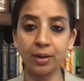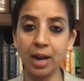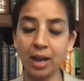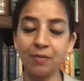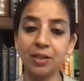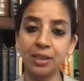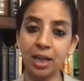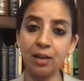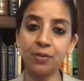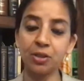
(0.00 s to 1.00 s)
Life
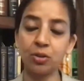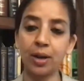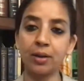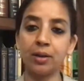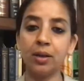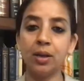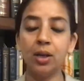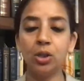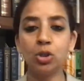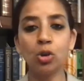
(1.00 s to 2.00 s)
itself was threatened.
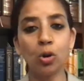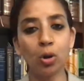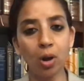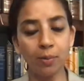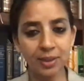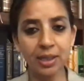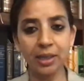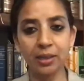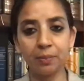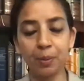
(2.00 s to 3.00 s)
So
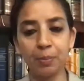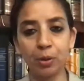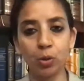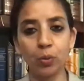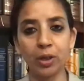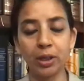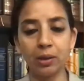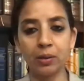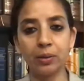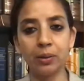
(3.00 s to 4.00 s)
obviously, people who were
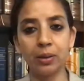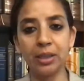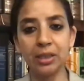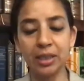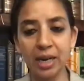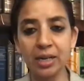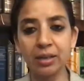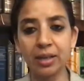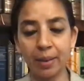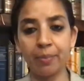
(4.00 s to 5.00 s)

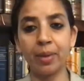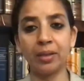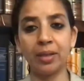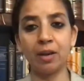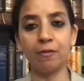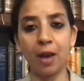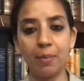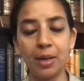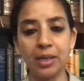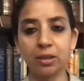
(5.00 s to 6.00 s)
detained, them and their
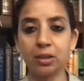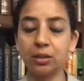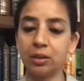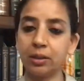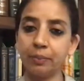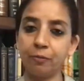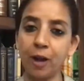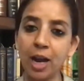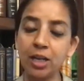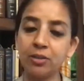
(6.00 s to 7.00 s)
families,
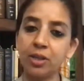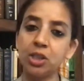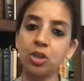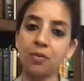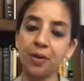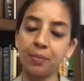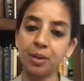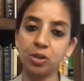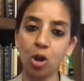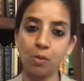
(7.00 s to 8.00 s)
filed writs of
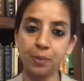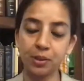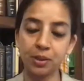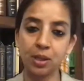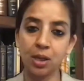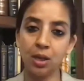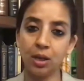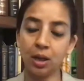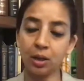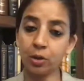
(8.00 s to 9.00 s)
habeas corpus
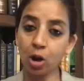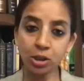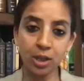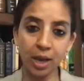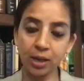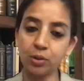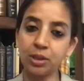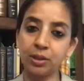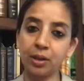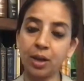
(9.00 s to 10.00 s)
across the high courts
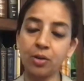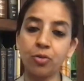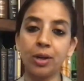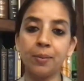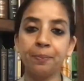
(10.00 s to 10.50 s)
in the country.